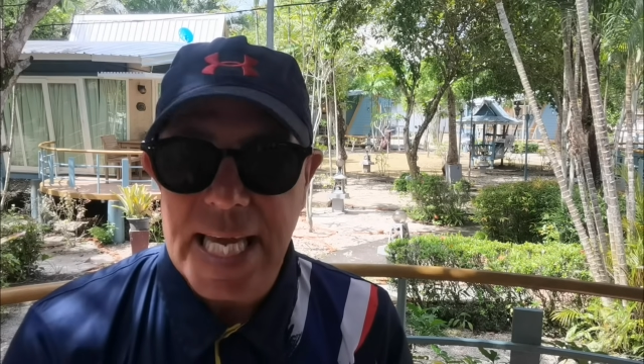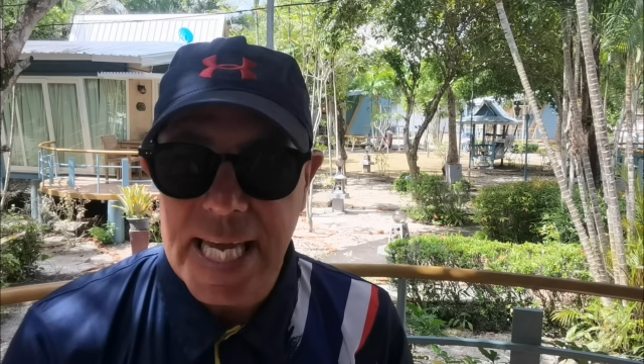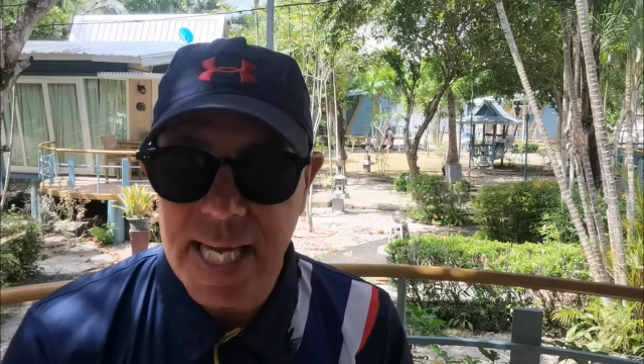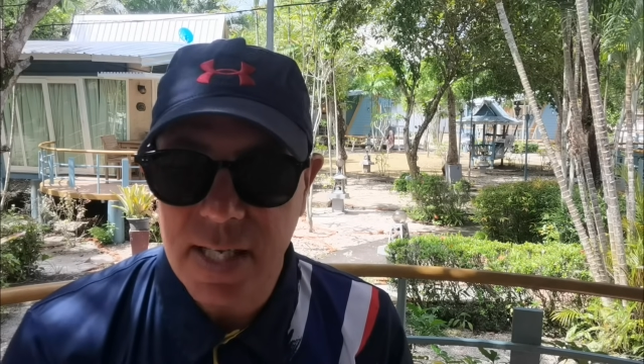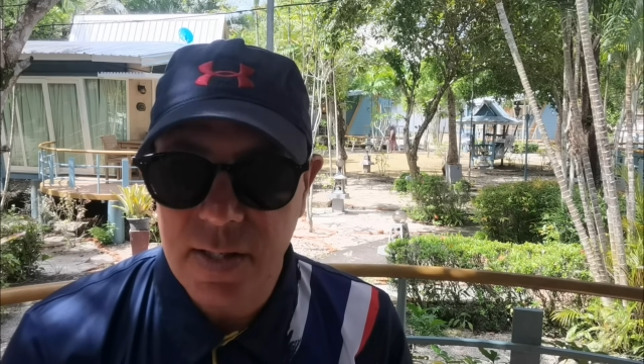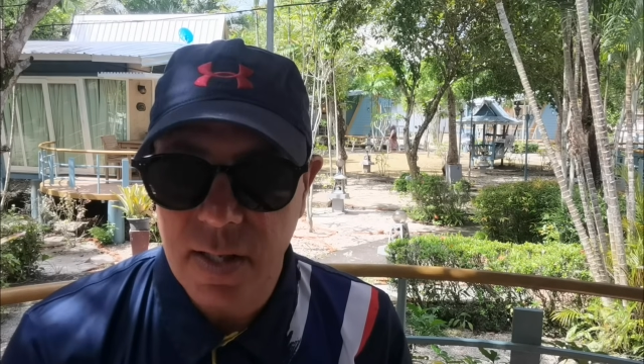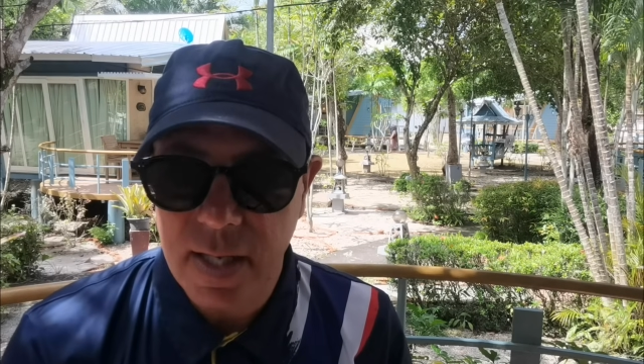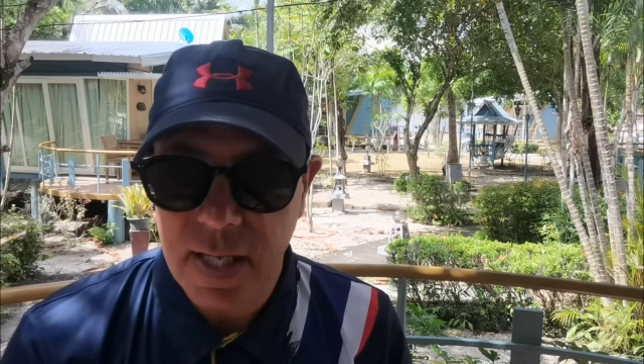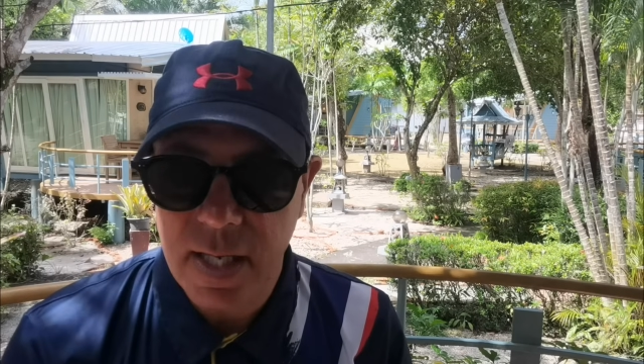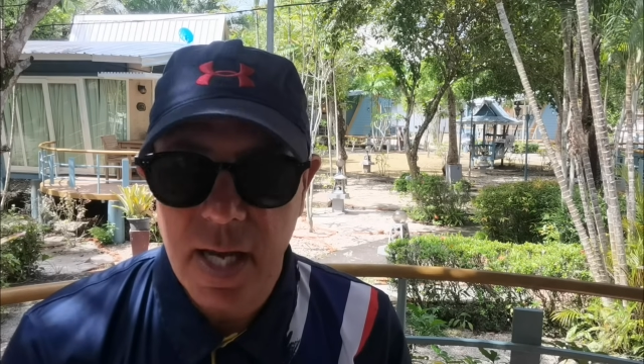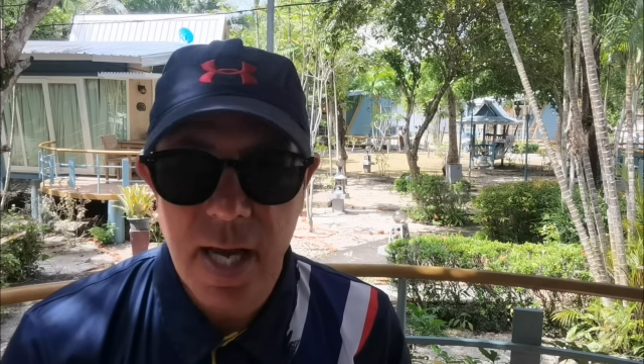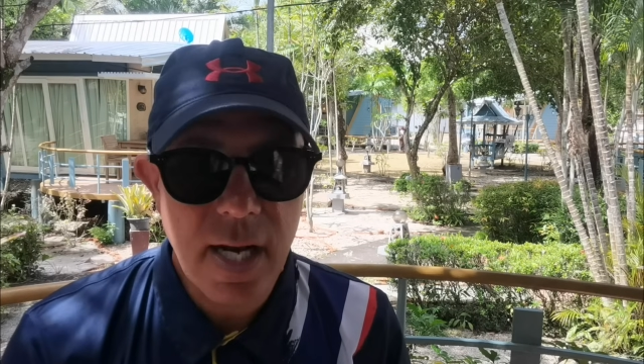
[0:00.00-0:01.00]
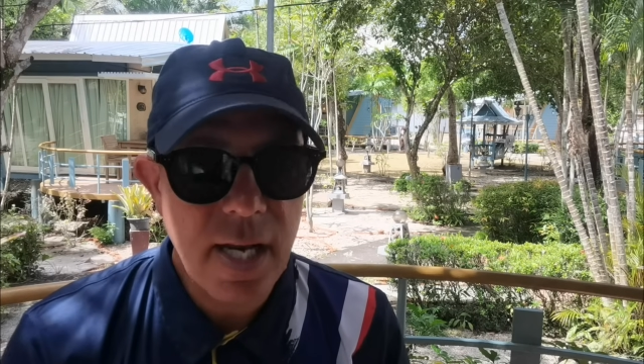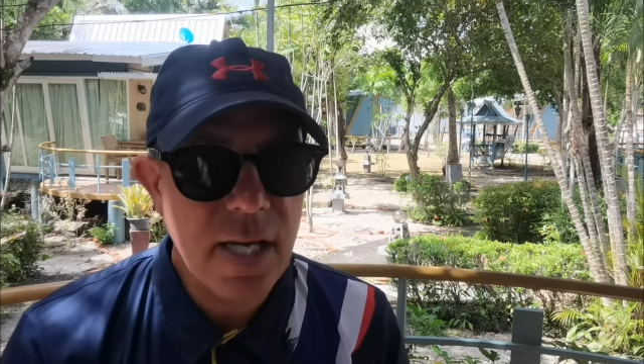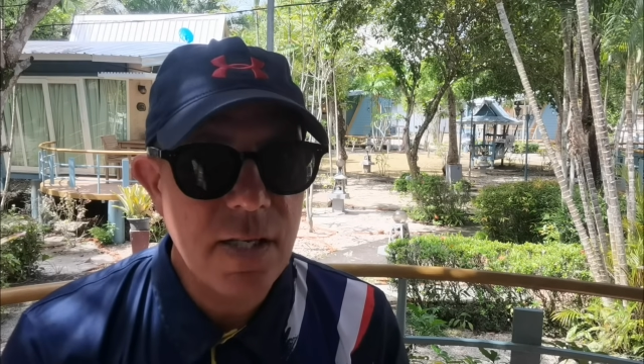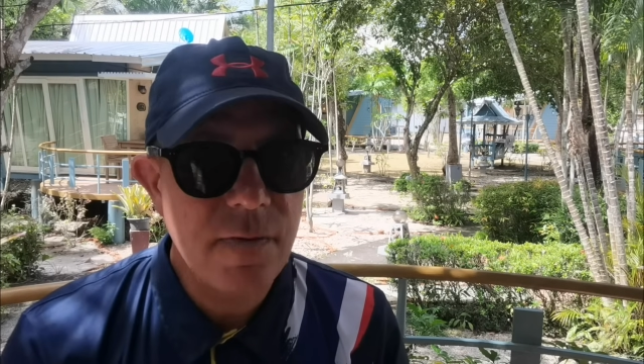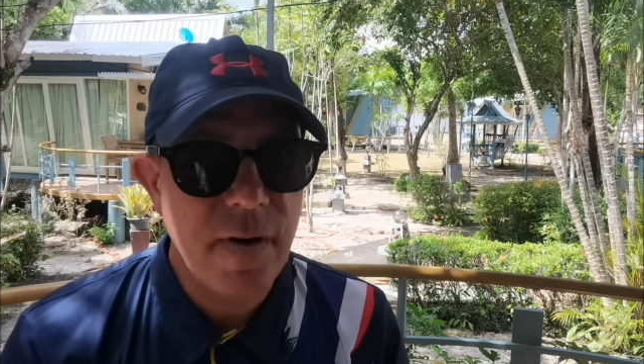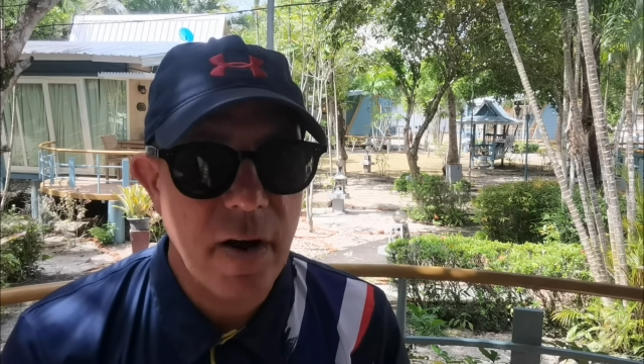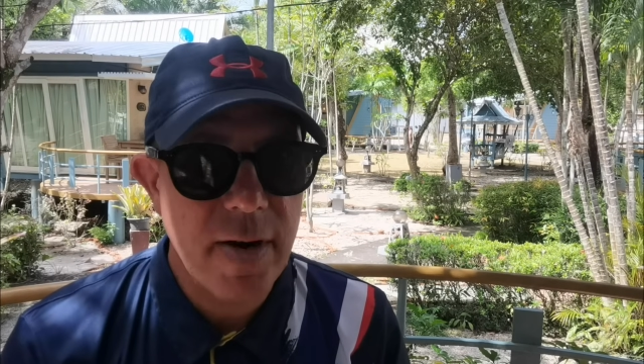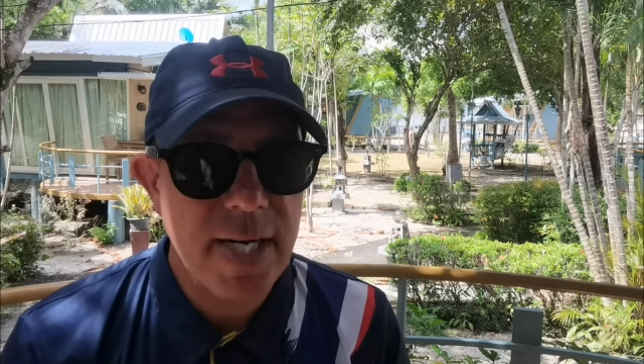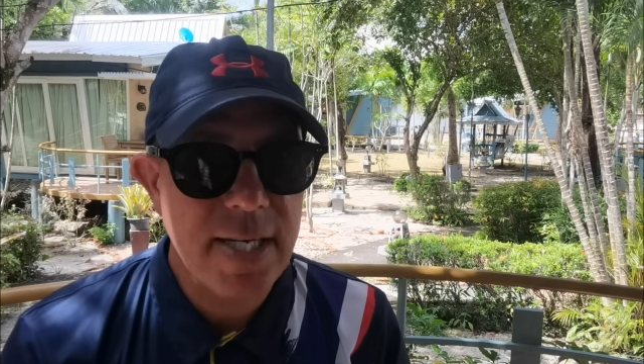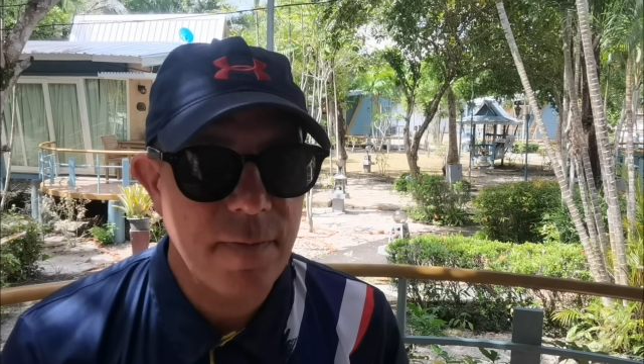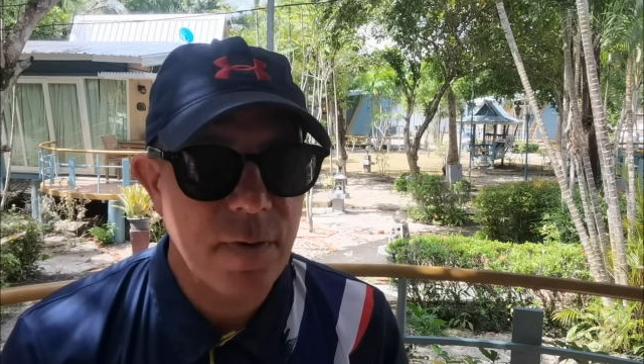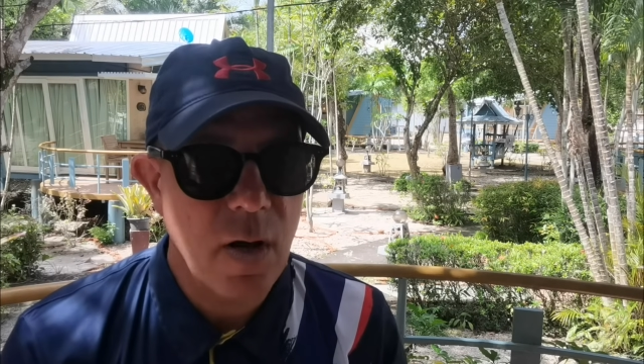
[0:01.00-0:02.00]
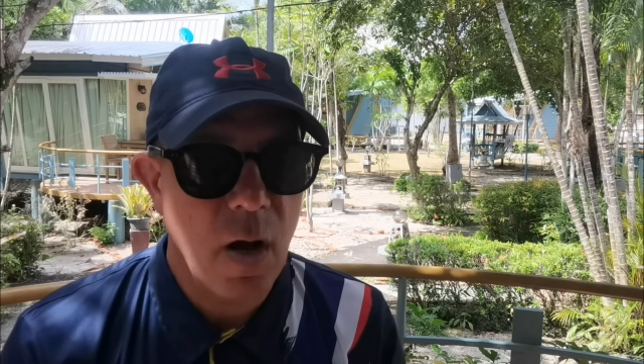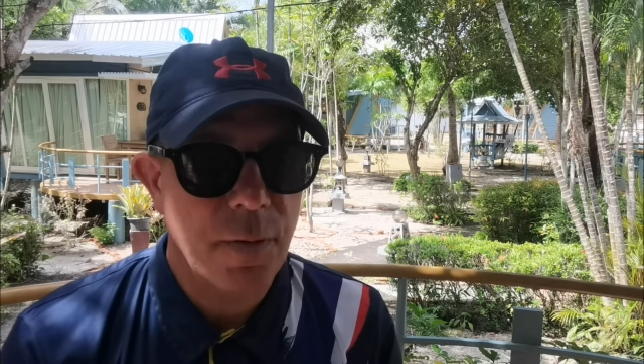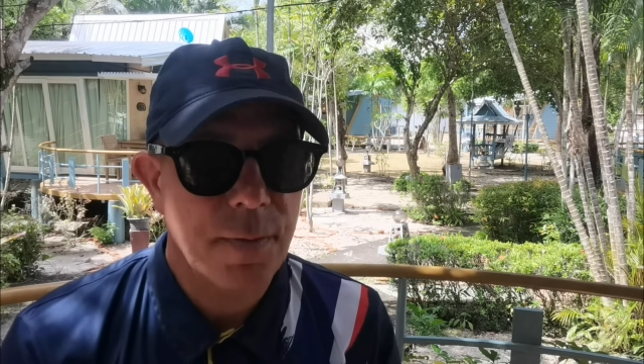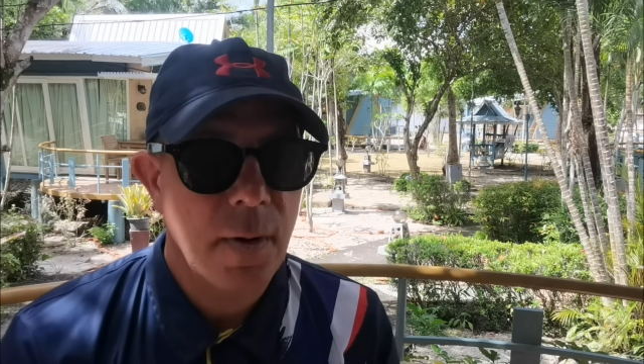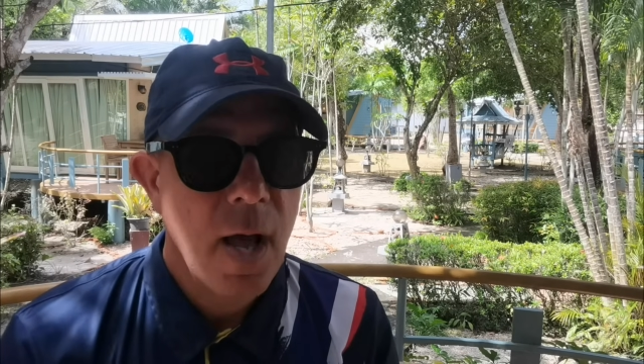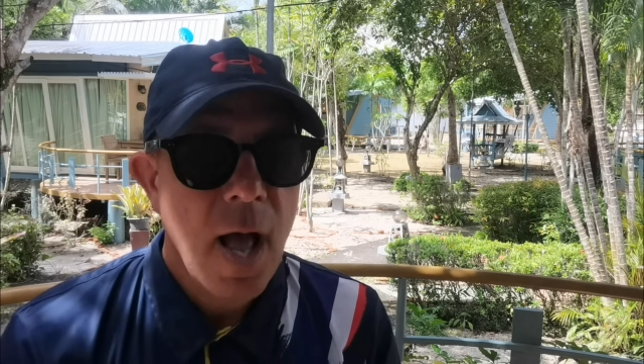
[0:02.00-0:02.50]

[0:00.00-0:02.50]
easily. It is very difficult.